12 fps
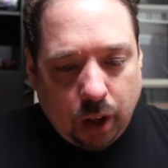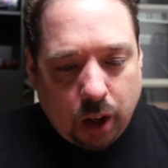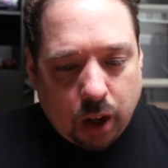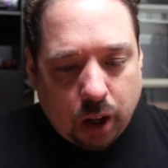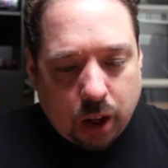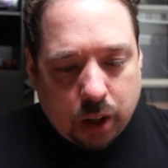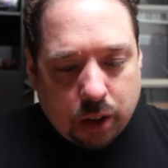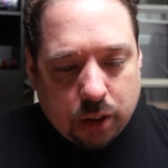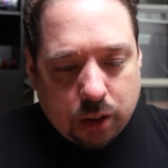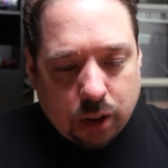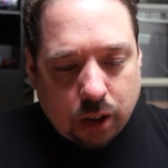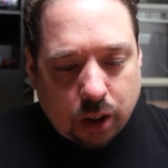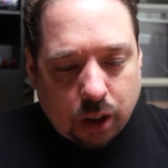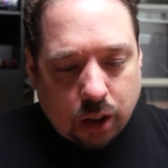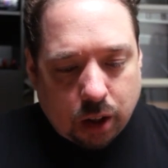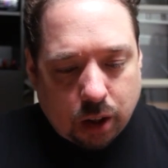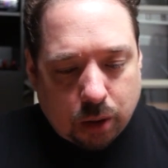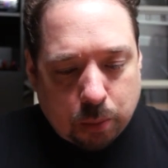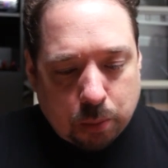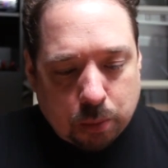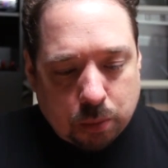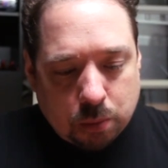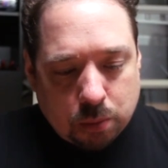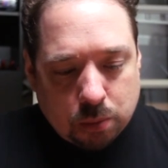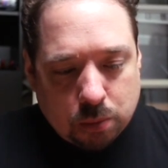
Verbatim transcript: And um,